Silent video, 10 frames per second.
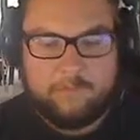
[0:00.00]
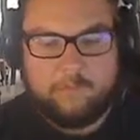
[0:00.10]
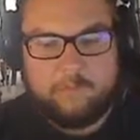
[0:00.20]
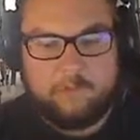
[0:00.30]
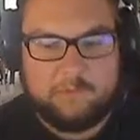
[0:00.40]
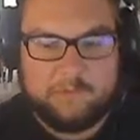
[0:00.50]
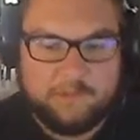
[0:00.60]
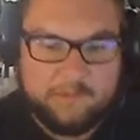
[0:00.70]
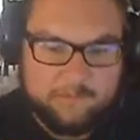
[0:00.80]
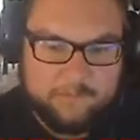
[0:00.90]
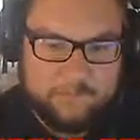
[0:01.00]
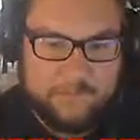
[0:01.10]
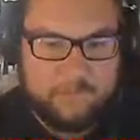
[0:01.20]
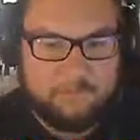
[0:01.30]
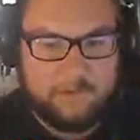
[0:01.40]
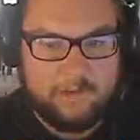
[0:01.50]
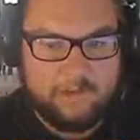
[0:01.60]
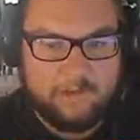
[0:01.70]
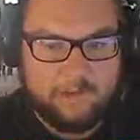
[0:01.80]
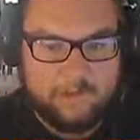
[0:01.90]
Oops, I didn't mean to
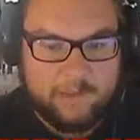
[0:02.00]
click that.